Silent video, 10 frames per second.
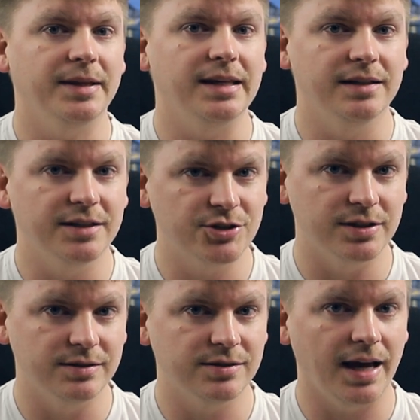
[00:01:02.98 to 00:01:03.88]
about the
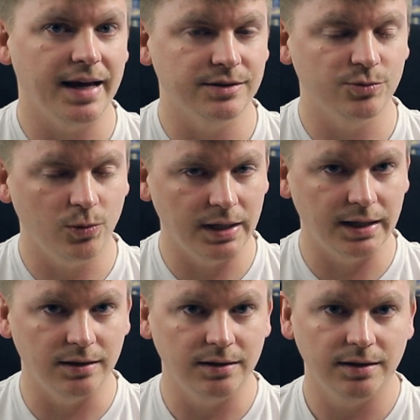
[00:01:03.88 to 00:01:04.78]
additions as
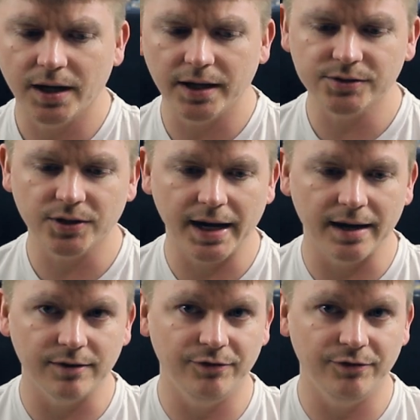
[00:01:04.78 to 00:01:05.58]
well. I also got